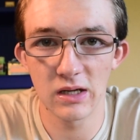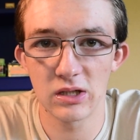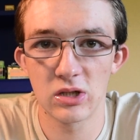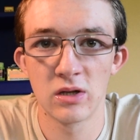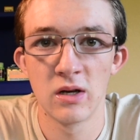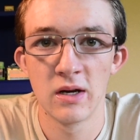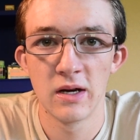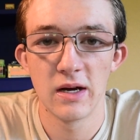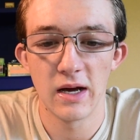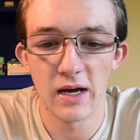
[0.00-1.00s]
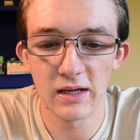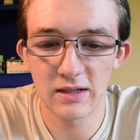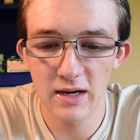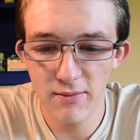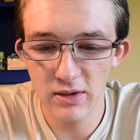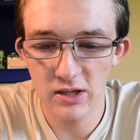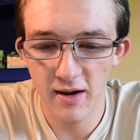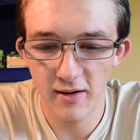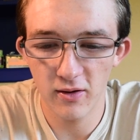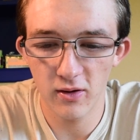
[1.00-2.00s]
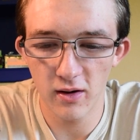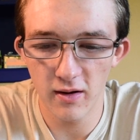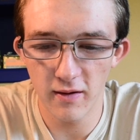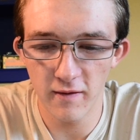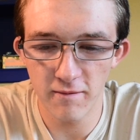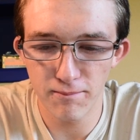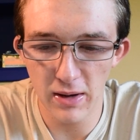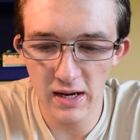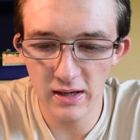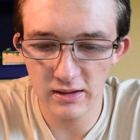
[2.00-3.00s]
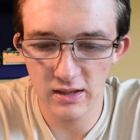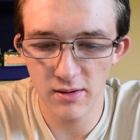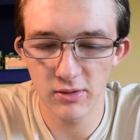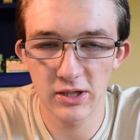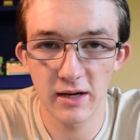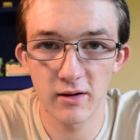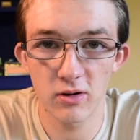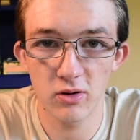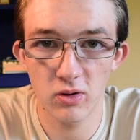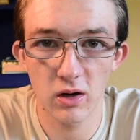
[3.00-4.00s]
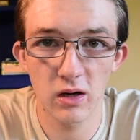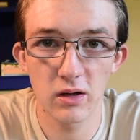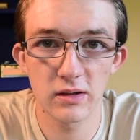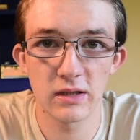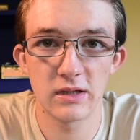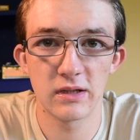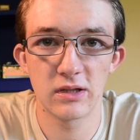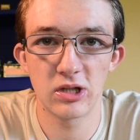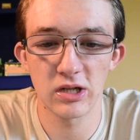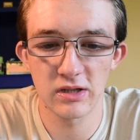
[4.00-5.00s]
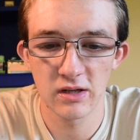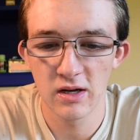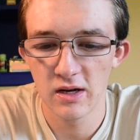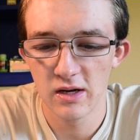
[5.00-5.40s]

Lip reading: Is it's an imitator of bait, it's an imitator of crawls. It's just